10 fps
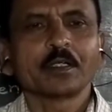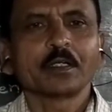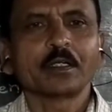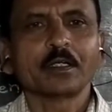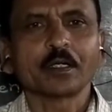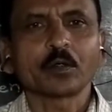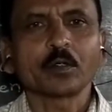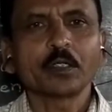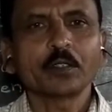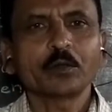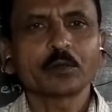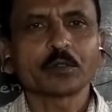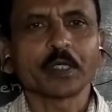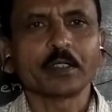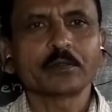and according to
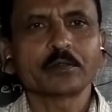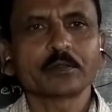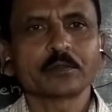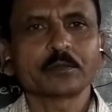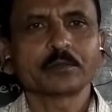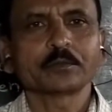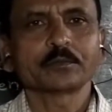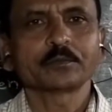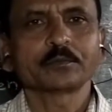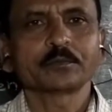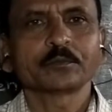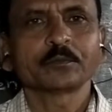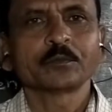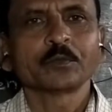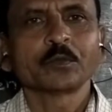science,
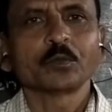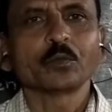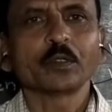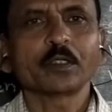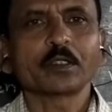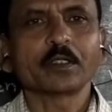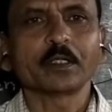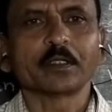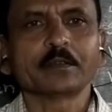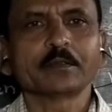work done